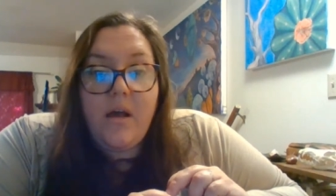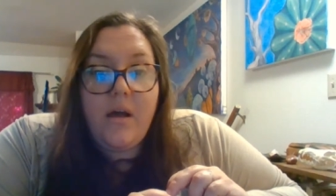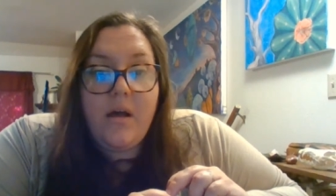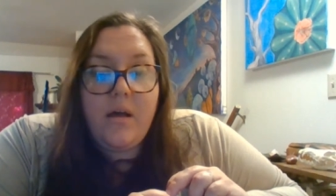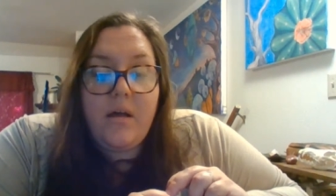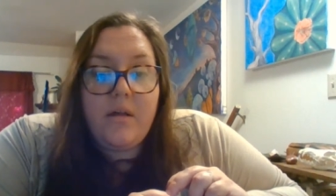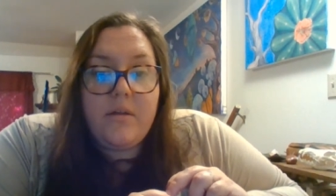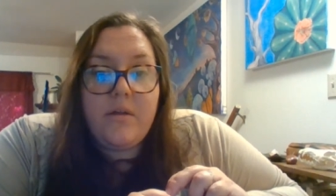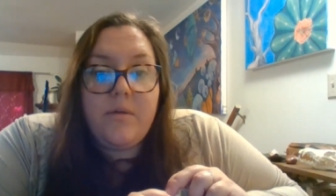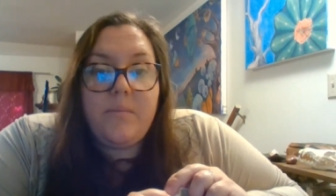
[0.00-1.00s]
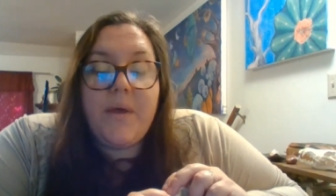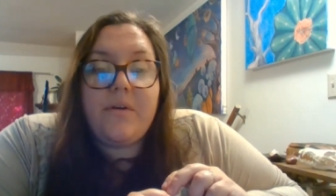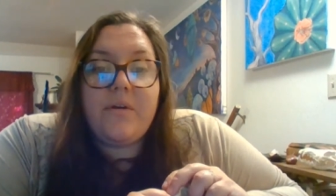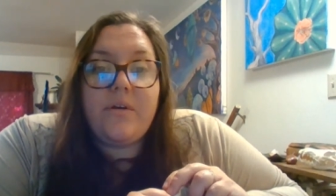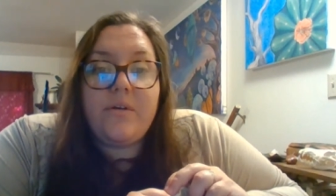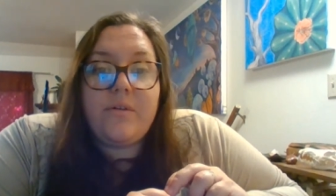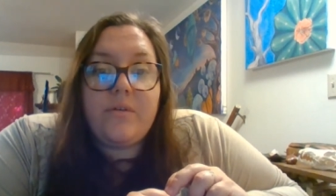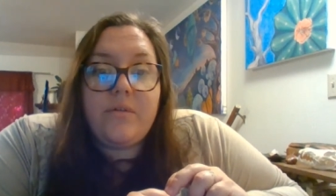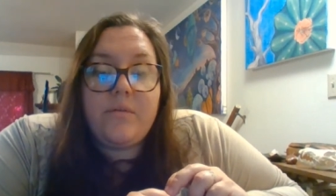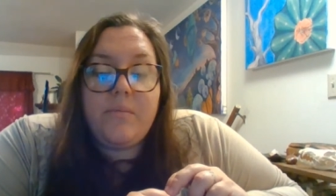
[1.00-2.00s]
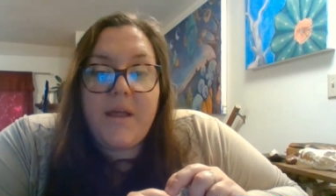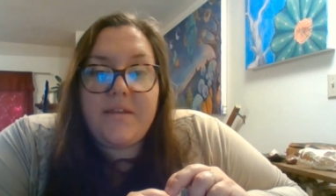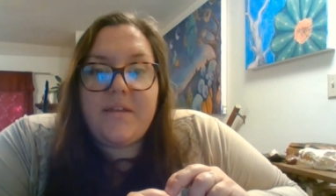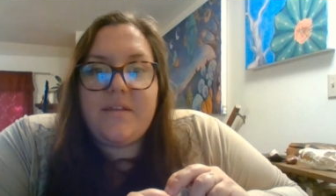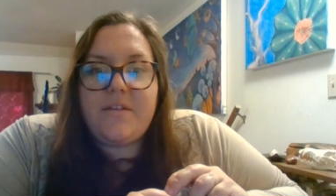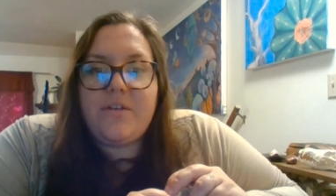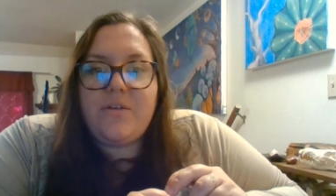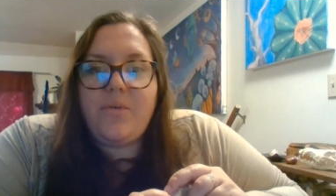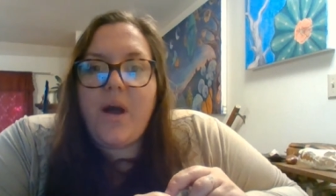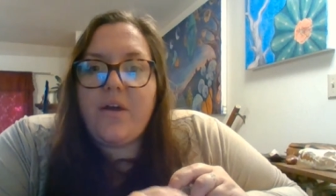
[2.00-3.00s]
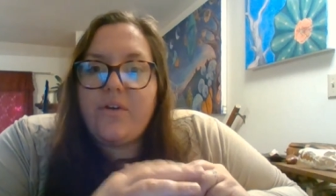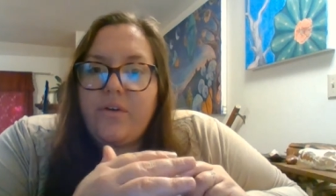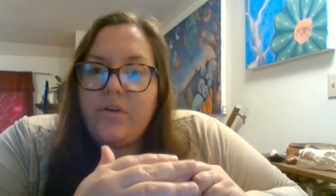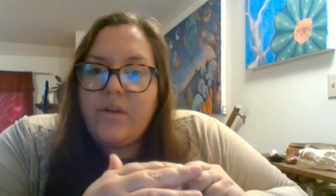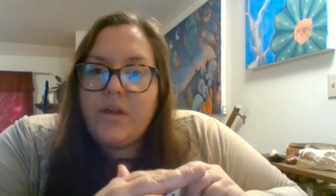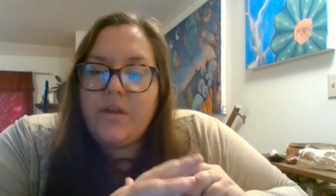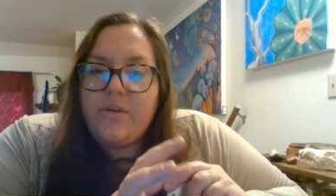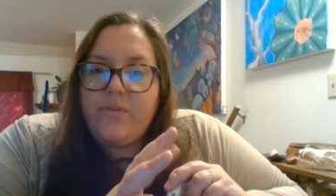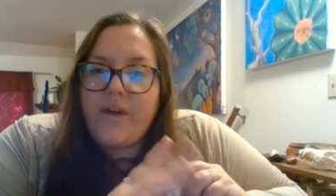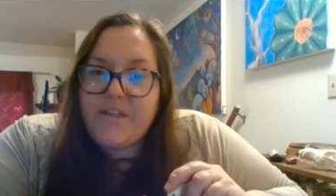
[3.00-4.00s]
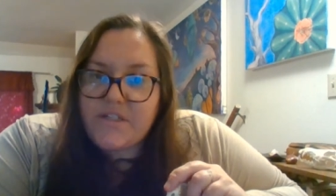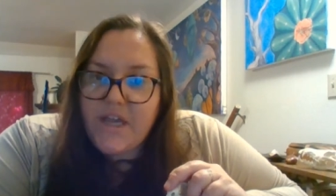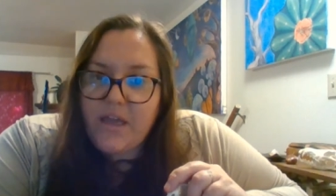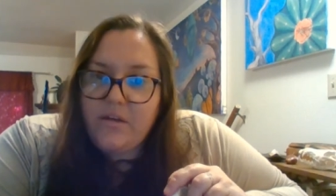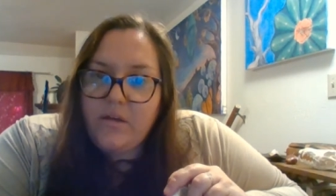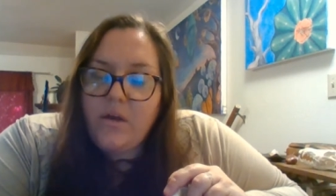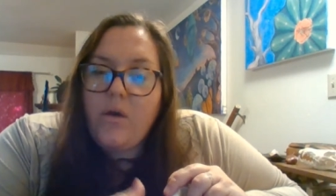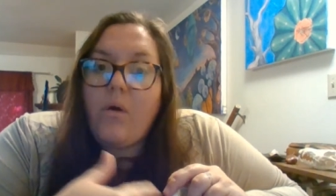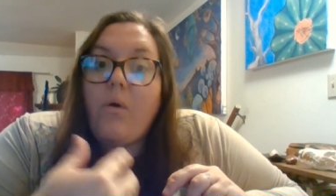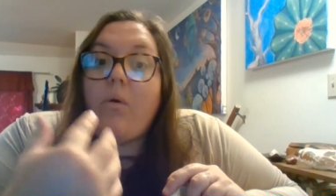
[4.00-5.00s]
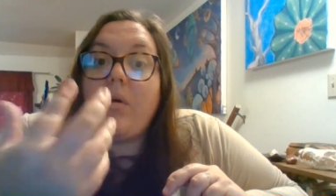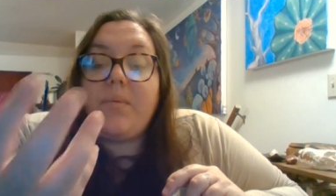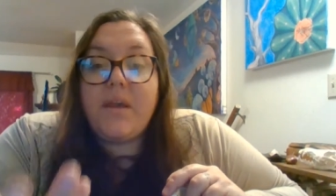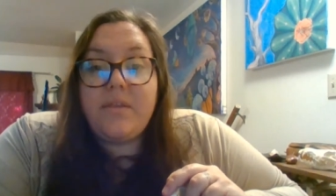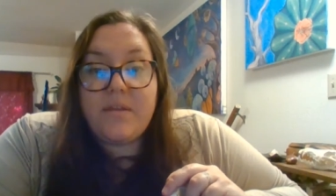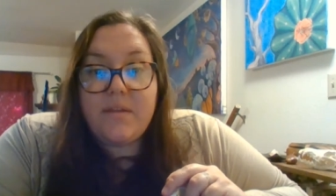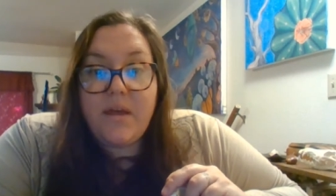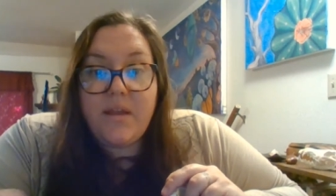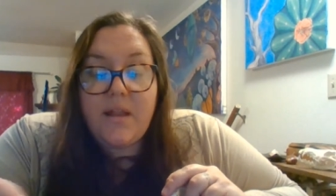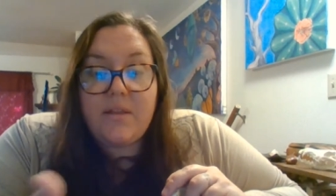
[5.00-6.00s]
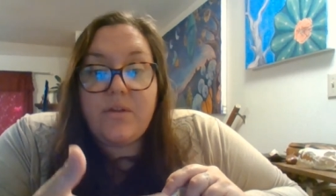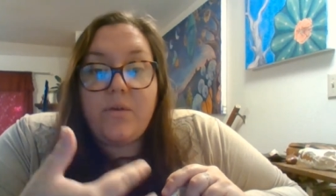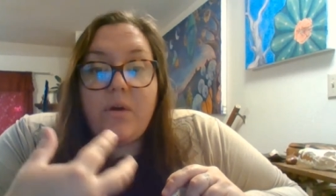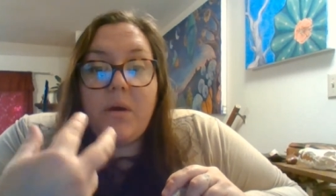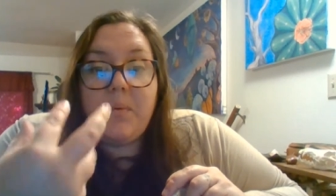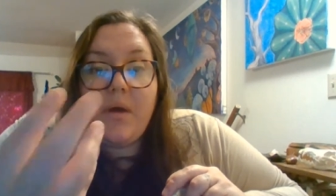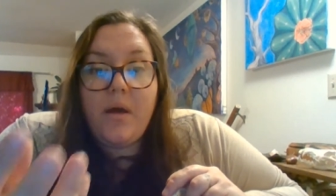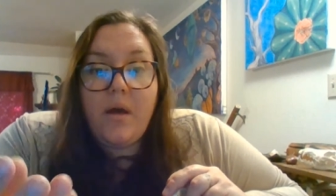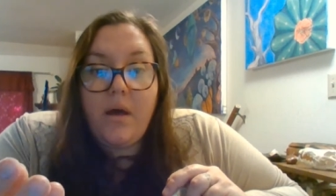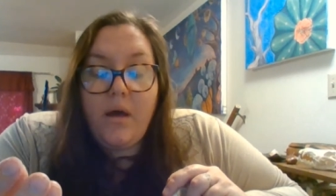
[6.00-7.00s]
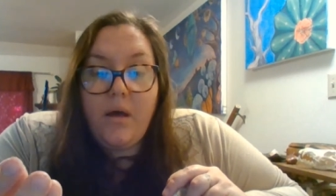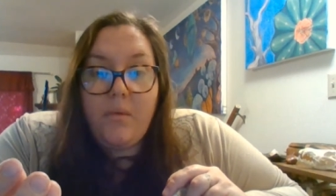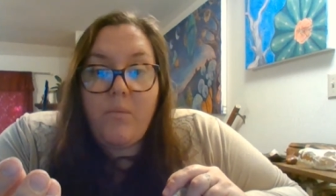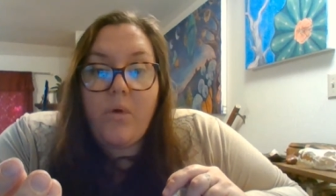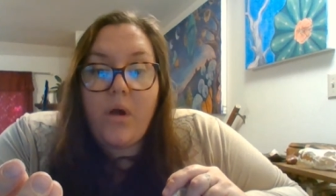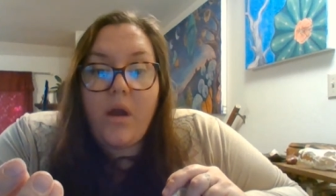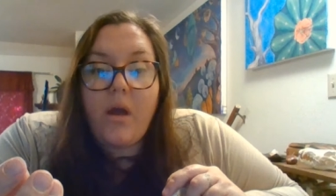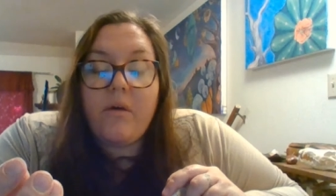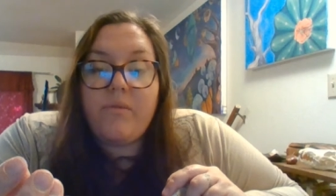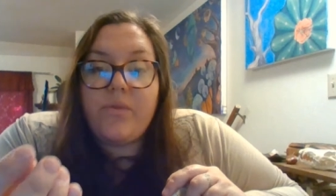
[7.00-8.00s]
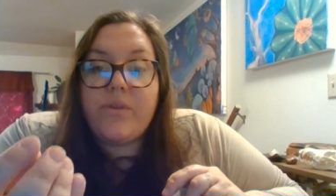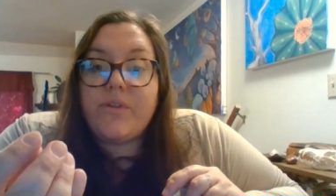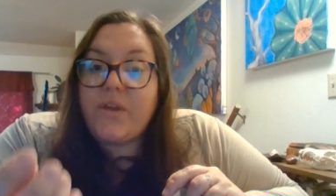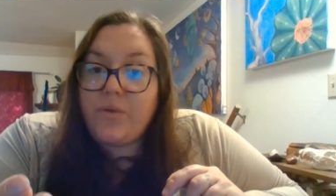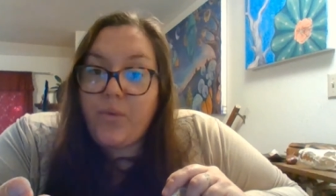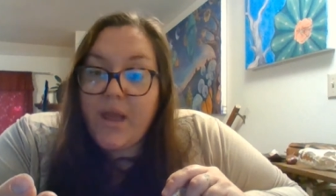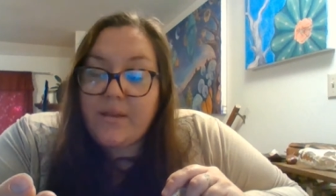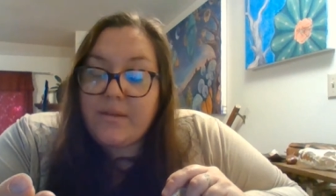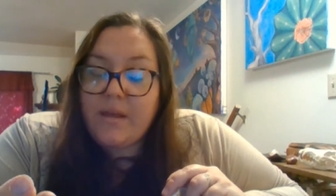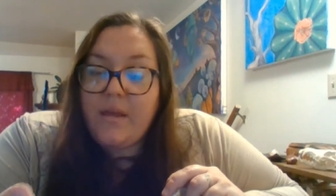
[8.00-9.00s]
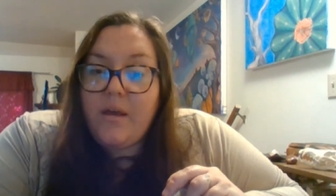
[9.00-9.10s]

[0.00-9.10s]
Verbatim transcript: uh, better places to either find shade or be in the sun and soak up uh, more of the sun rays